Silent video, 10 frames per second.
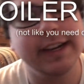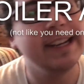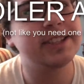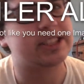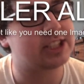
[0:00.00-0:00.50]

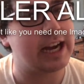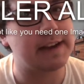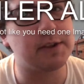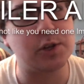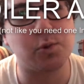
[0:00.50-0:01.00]
it's
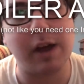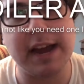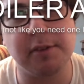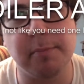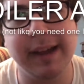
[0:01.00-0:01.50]
time to
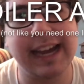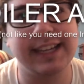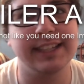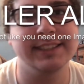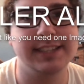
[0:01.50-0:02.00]
travel
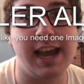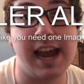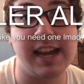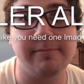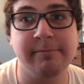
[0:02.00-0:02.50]
back in
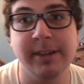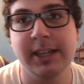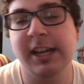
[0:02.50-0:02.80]
time,